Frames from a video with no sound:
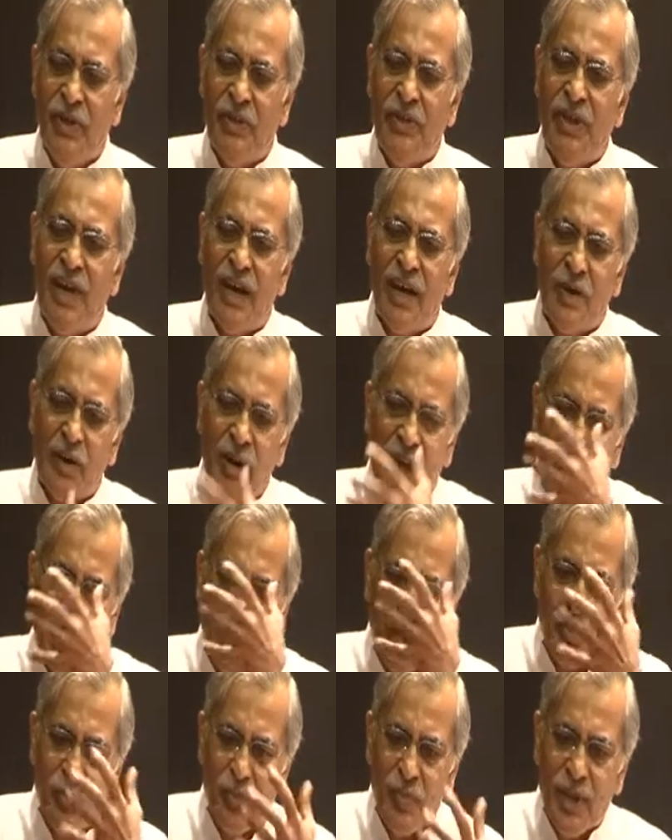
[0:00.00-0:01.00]
they are
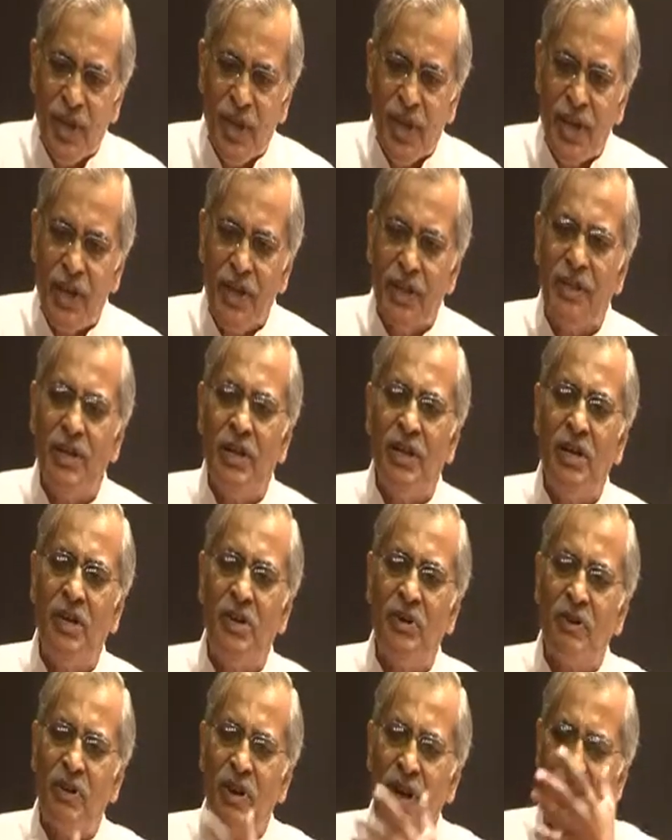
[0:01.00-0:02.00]
helping the
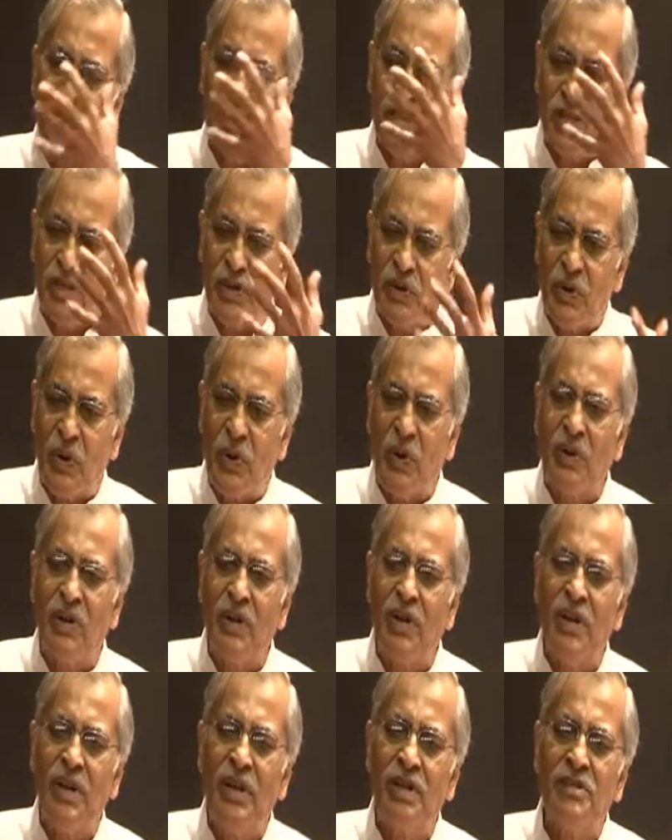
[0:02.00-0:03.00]
international
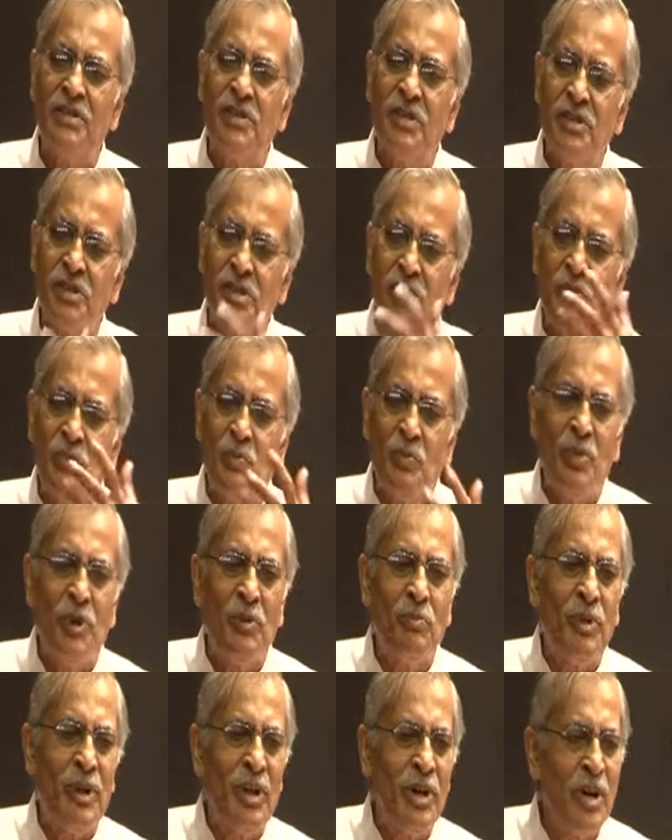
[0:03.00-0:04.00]
organization
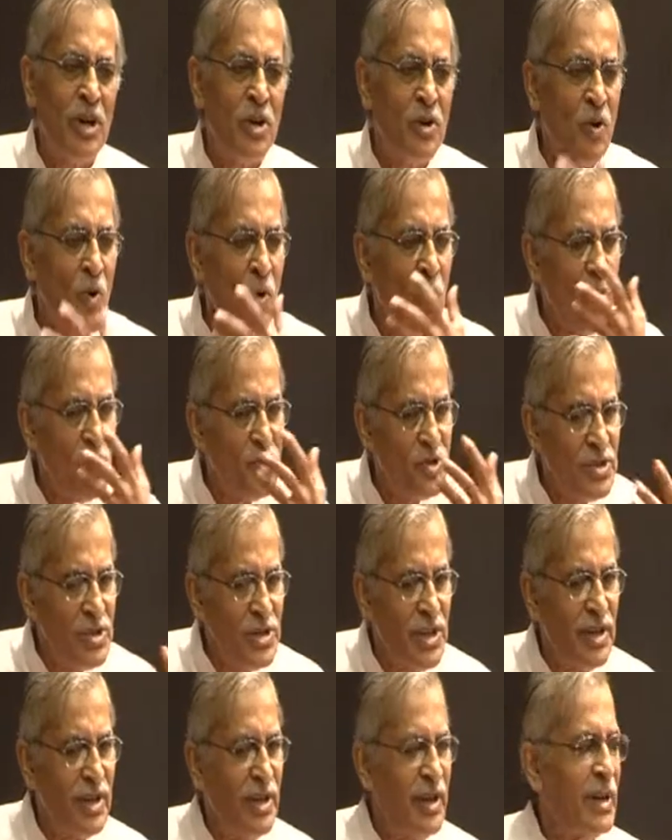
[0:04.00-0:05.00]
prepare a
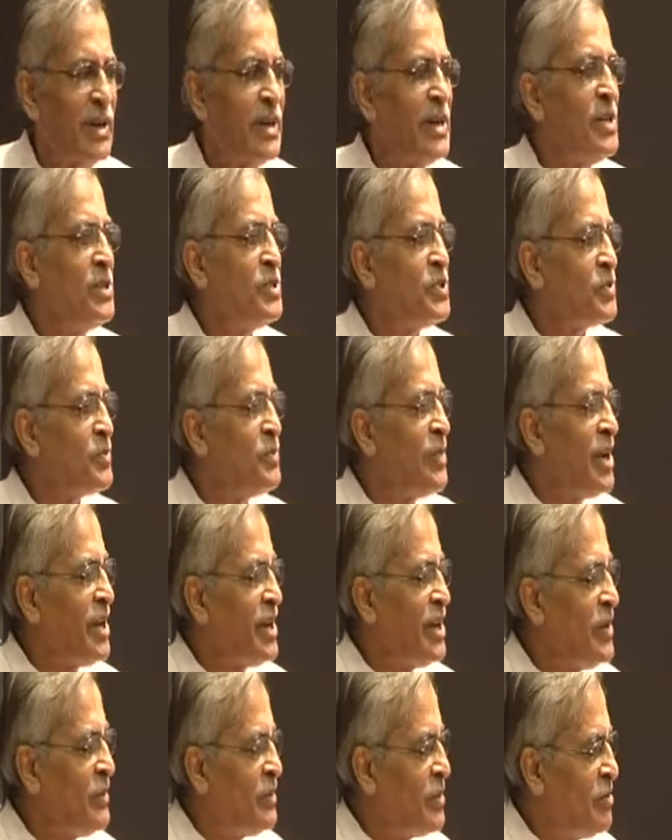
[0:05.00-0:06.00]
dossier against my
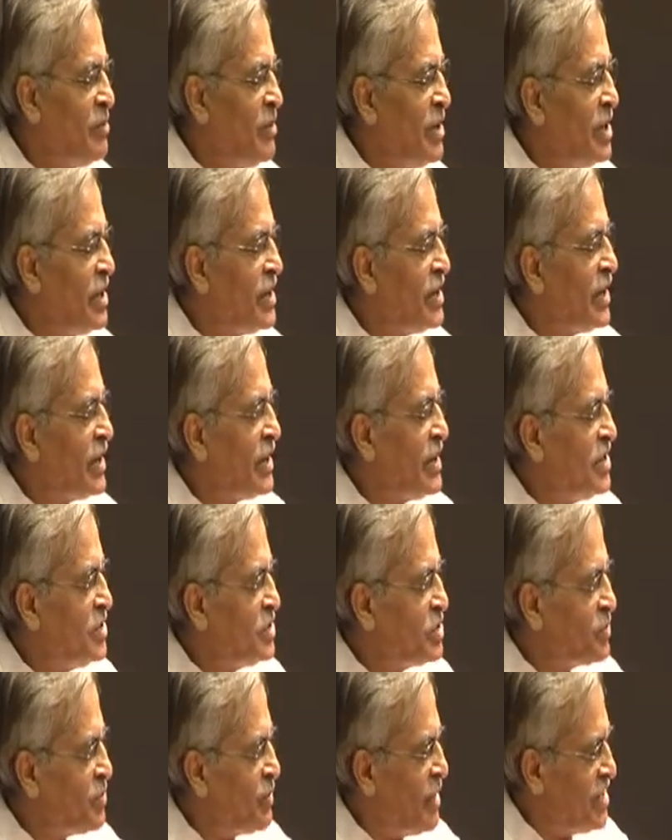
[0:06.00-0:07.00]
government,
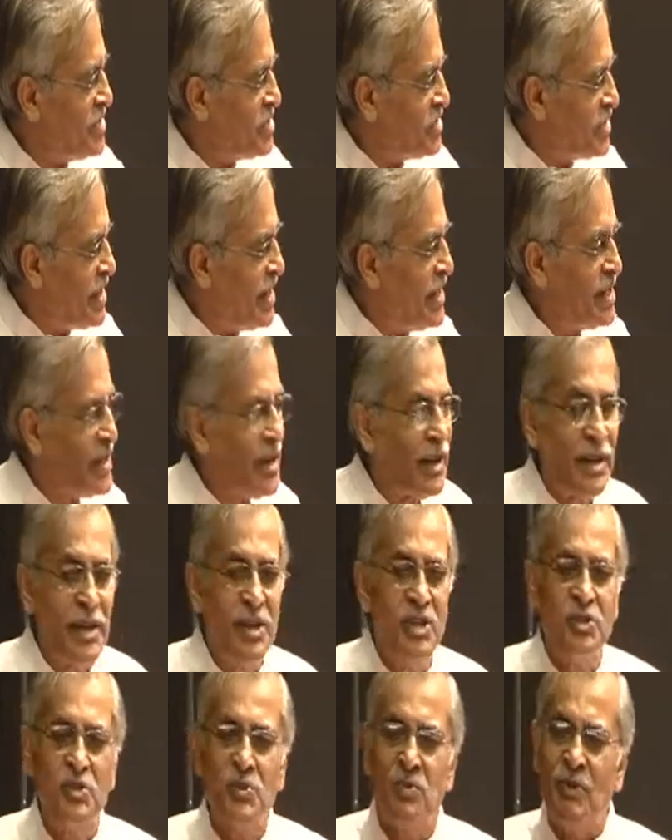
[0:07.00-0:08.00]
against my state,
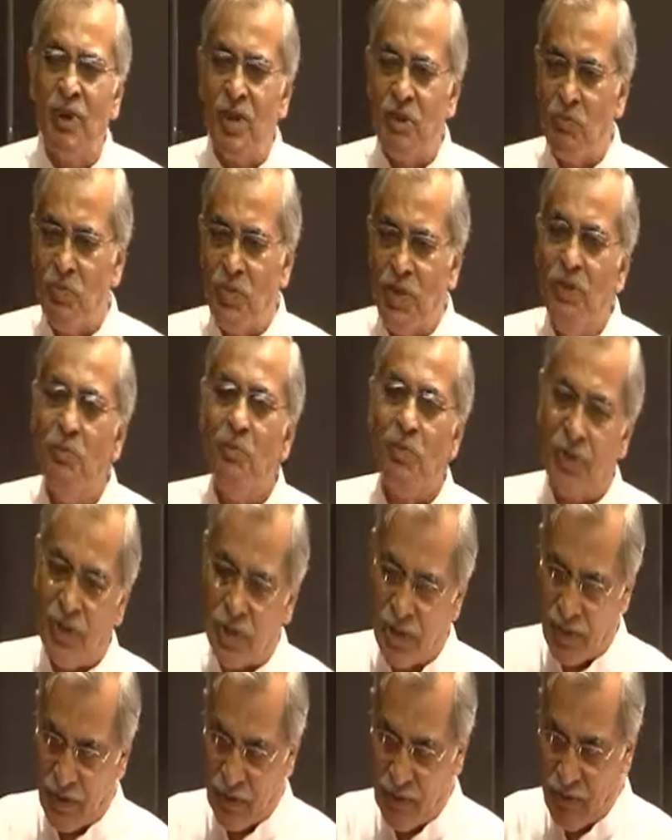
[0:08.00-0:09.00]
against my
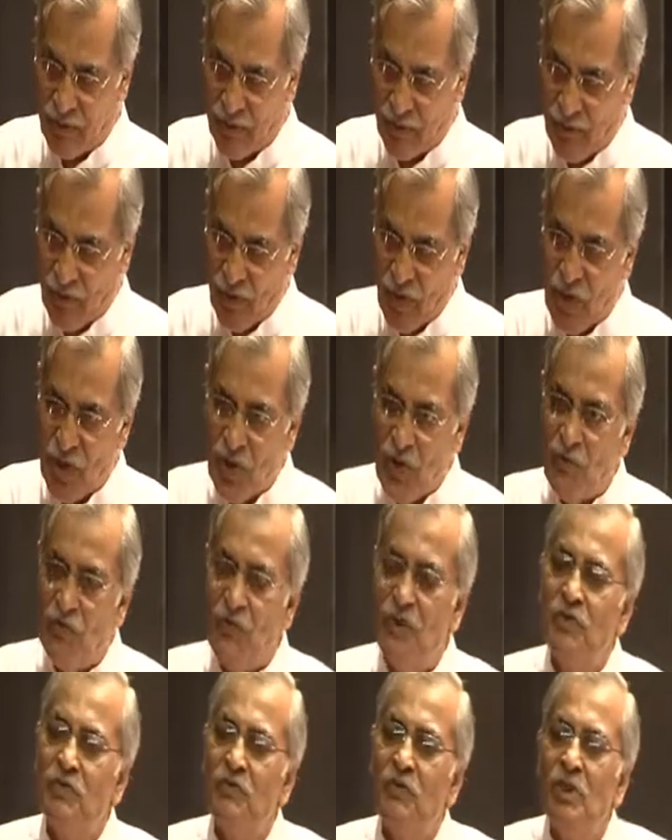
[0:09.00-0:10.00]
people,
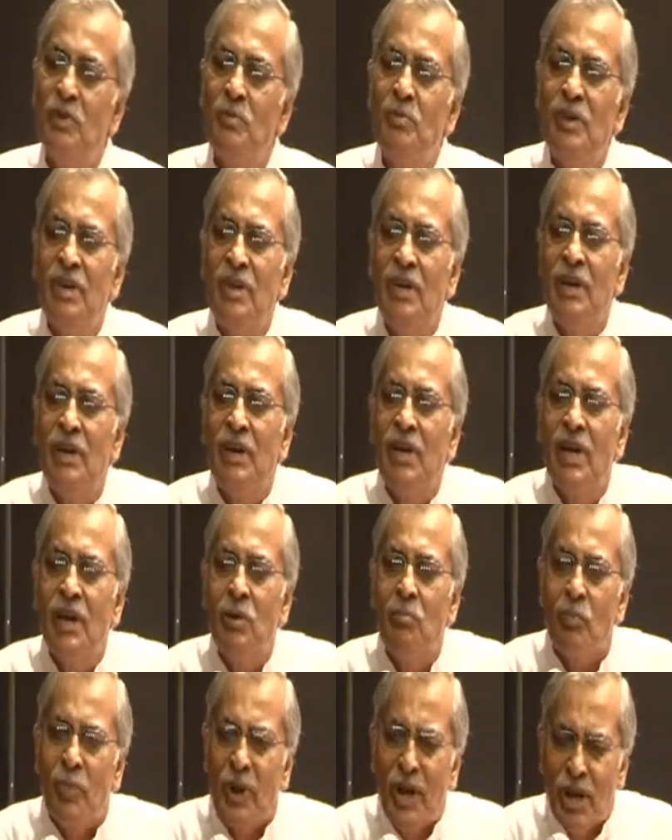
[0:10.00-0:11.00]
which will be
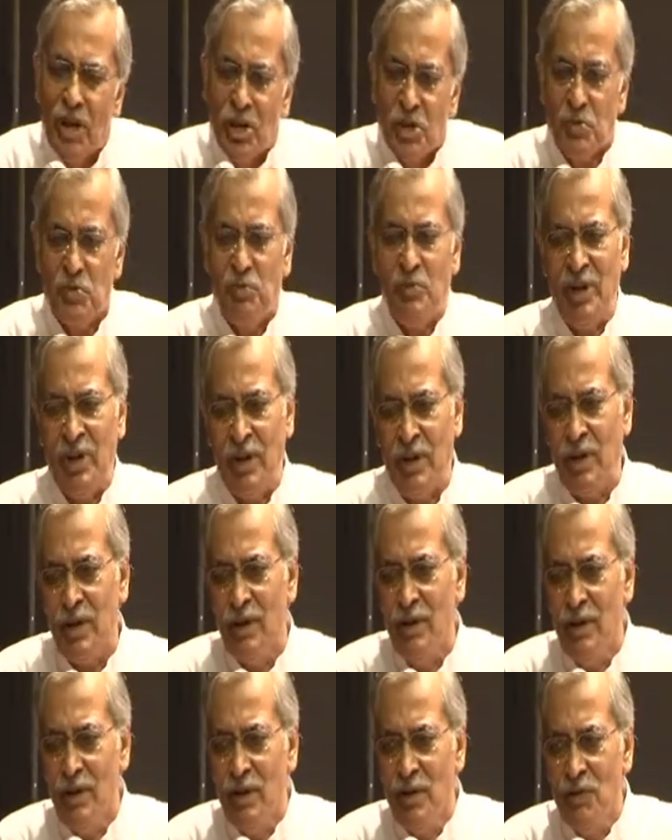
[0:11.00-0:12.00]
a punishment,
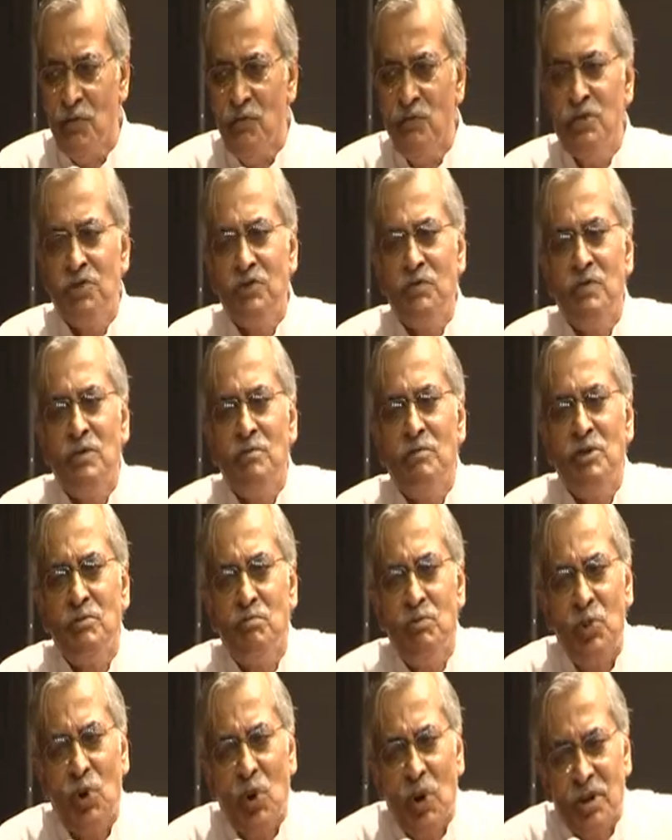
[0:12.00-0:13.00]
which will be
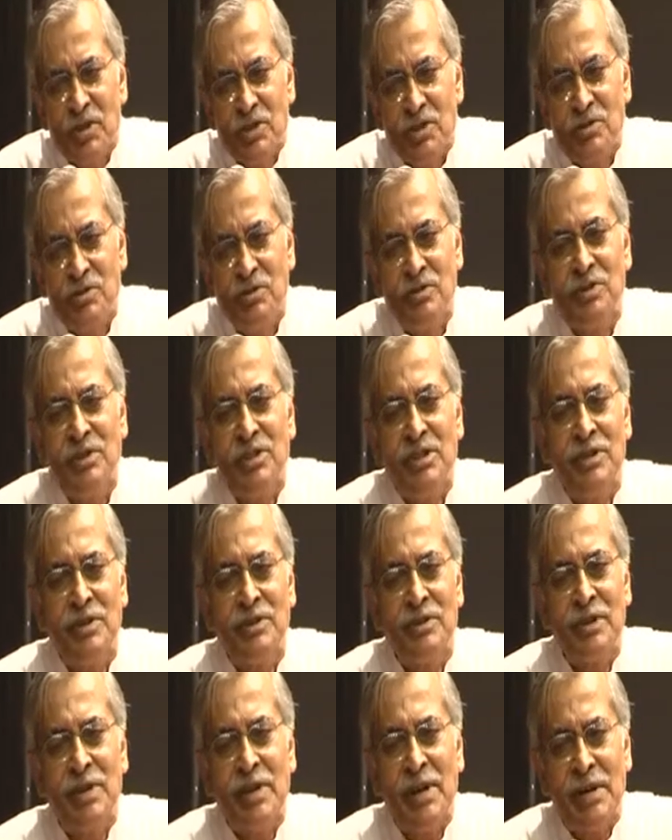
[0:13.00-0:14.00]
brought to the
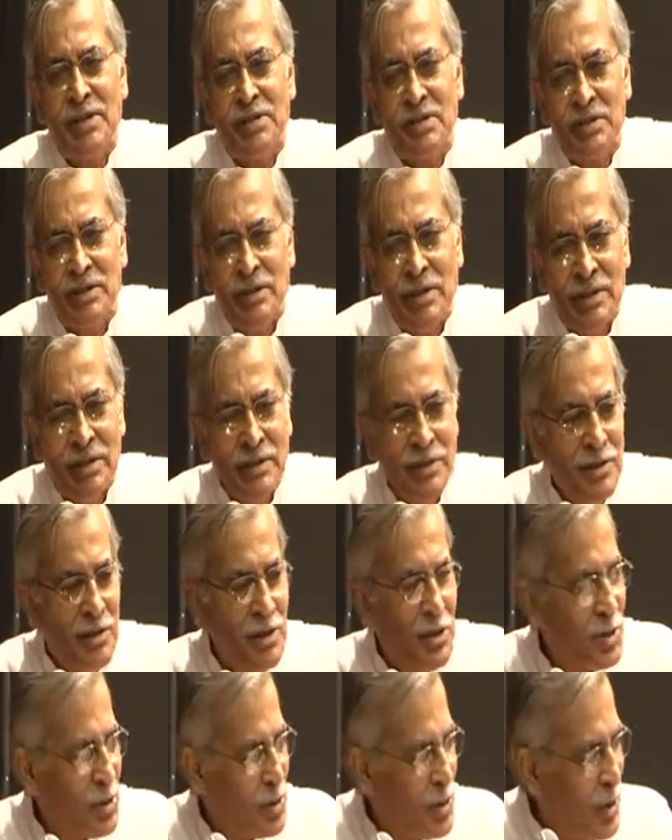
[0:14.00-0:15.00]
international
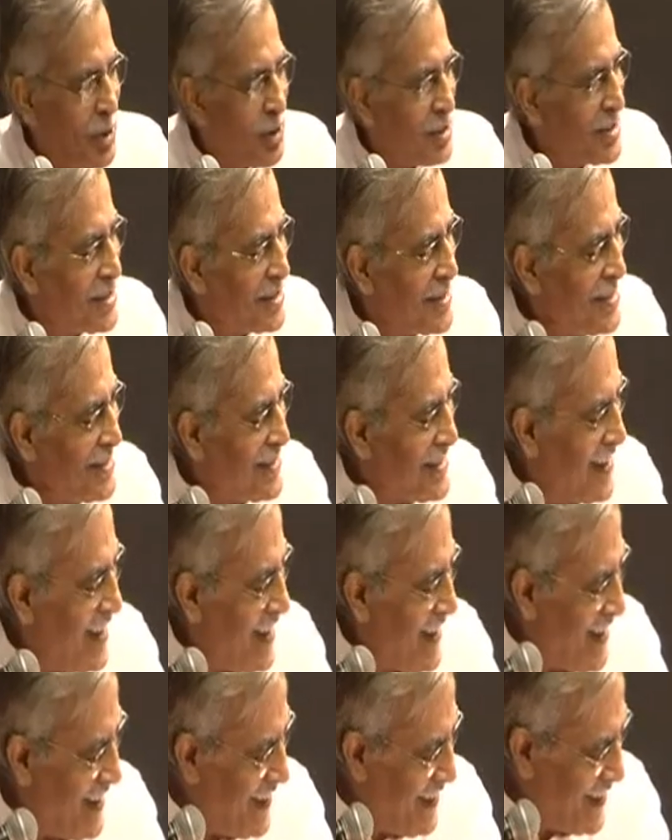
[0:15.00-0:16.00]
court in The
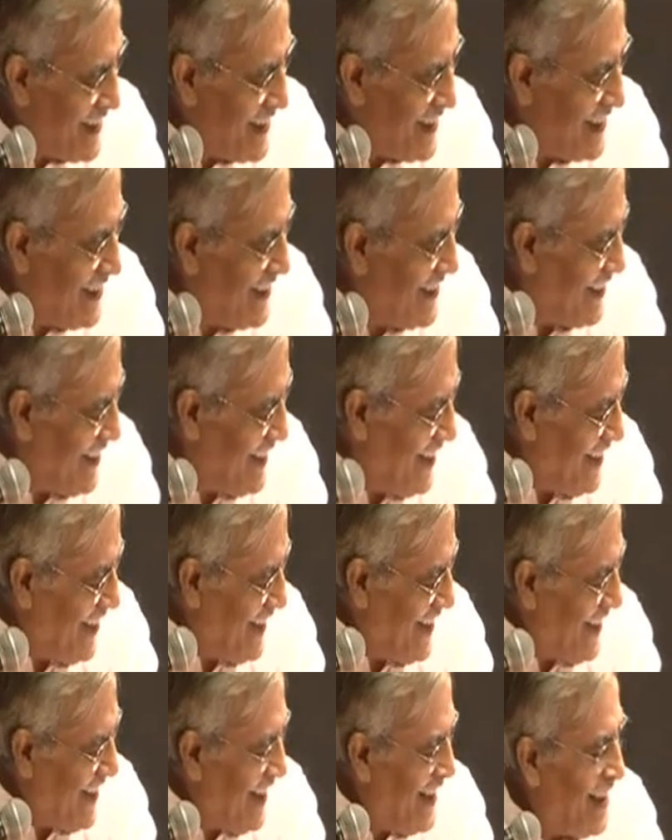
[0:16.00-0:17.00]
Hague
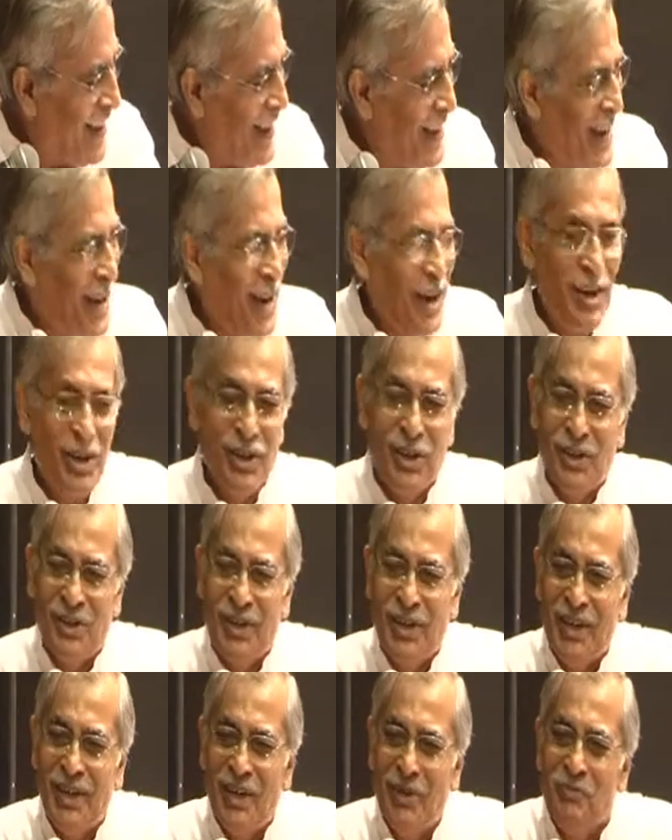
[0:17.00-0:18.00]
under
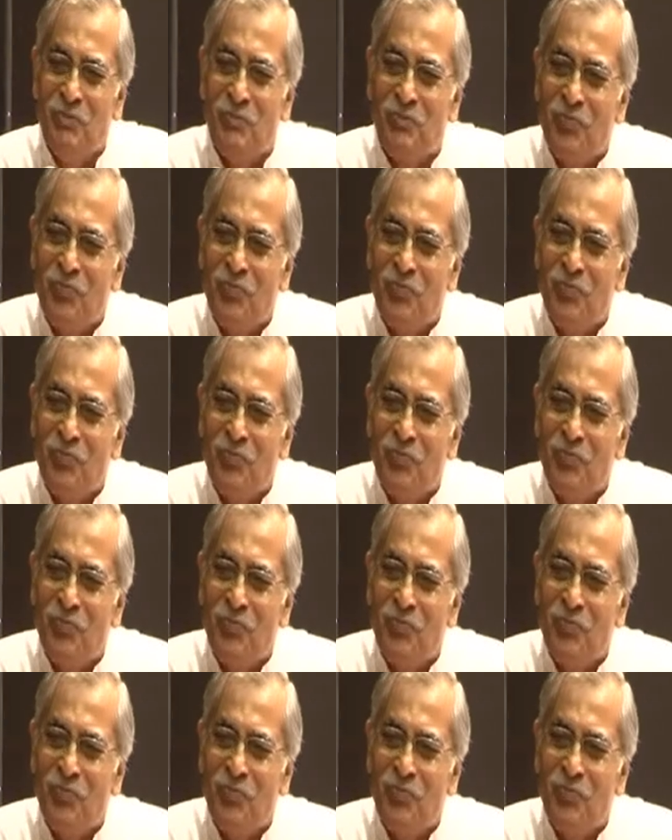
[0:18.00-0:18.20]
the